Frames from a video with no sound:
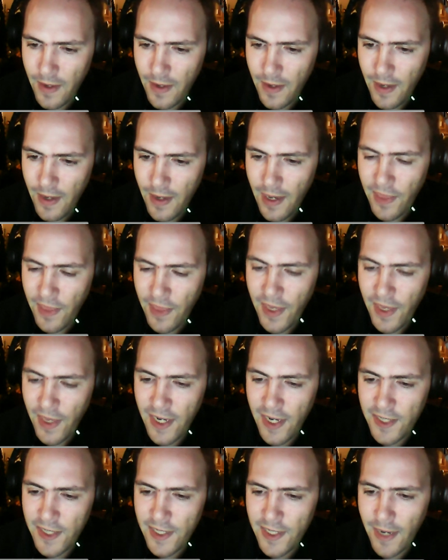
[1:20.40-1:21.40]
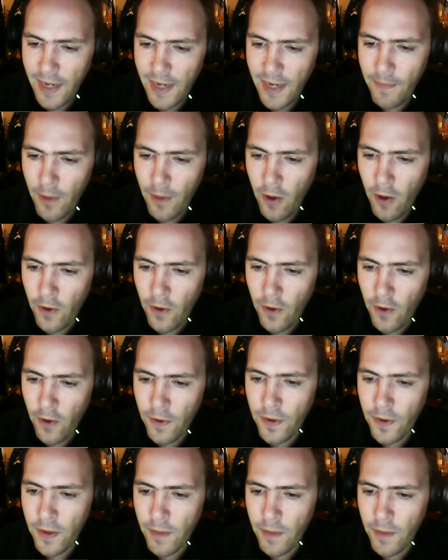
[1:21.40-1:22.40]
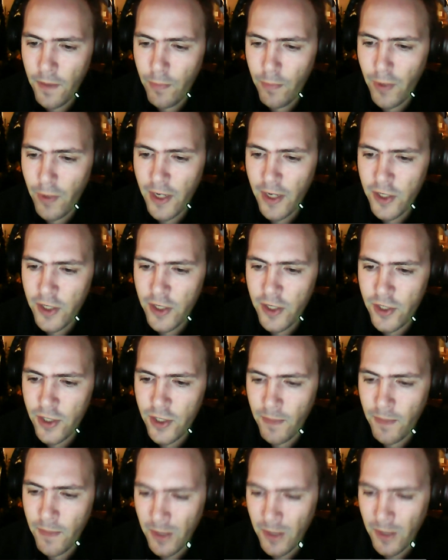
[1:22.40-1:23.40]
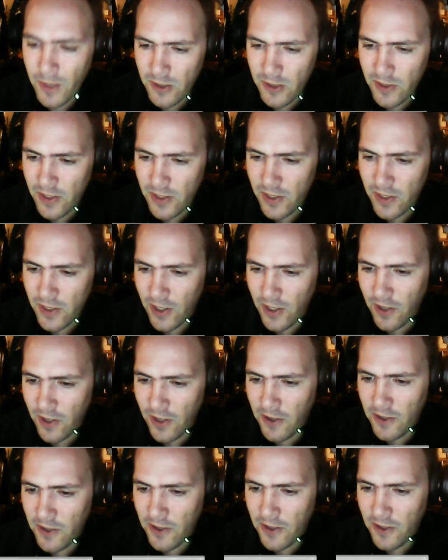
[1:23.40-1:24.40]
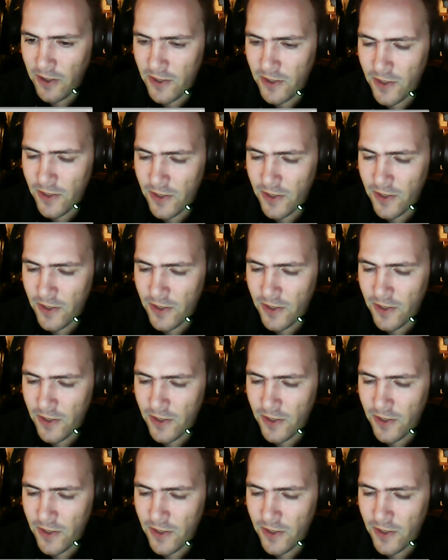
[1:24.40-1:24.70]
And they step on the bridge amongst the stars,